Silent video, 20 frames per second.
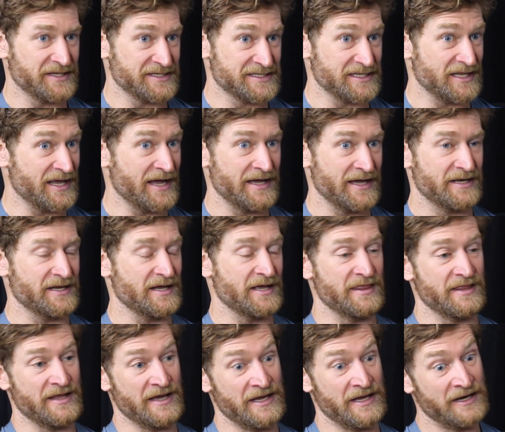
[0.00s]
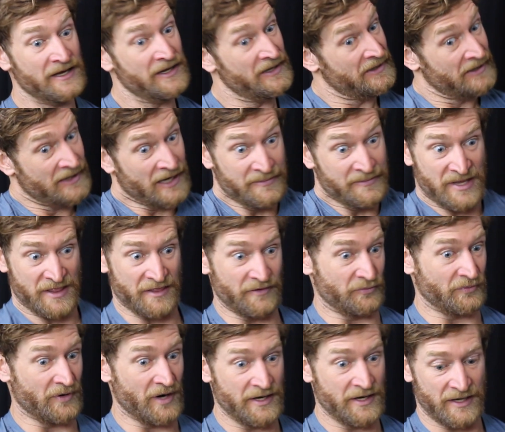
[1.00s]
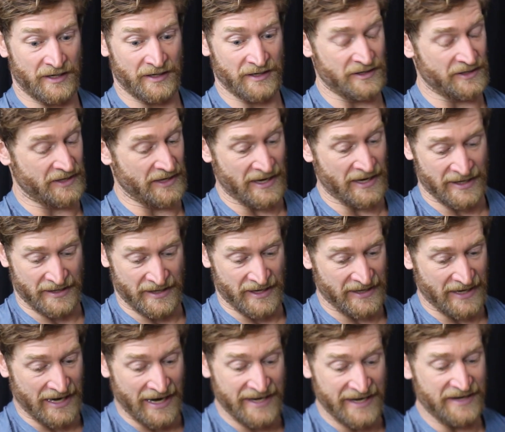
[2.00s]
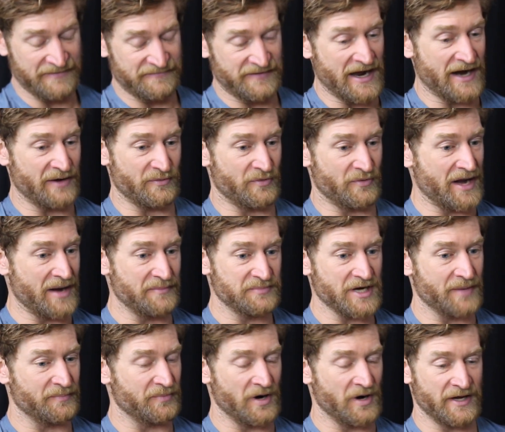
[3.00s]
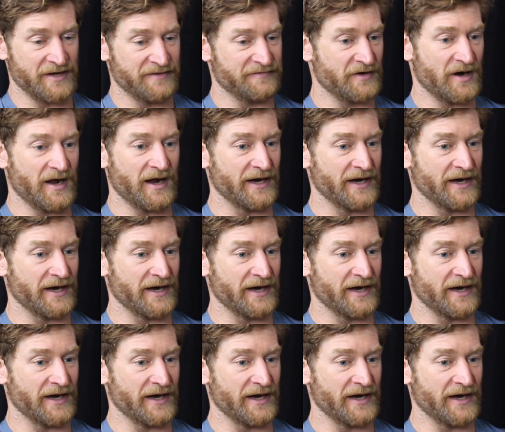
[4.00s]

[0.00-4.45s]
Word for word: on the sled, and then I mean the running again. I I have not ramped up running for a